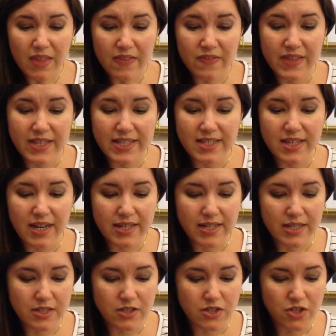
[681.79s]
these, and I
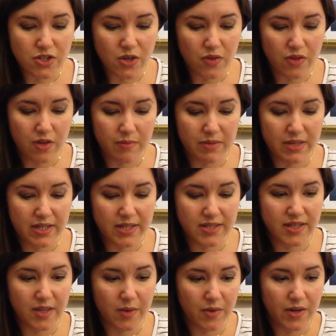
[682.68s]
didn't show them
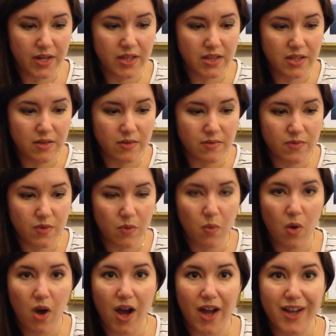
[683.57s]
because they were in the
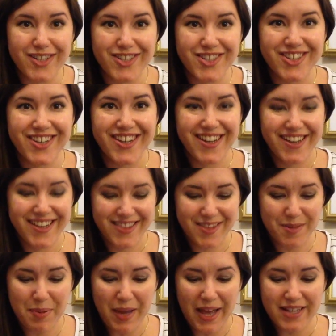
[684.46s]
wash
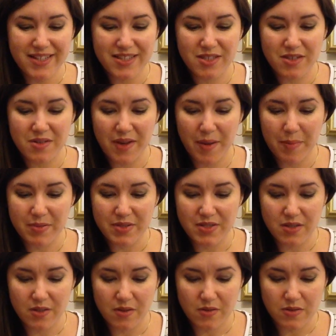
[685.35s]
the past 2
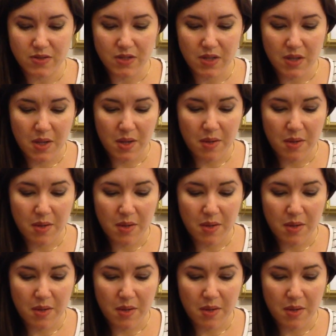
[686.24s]
episodes,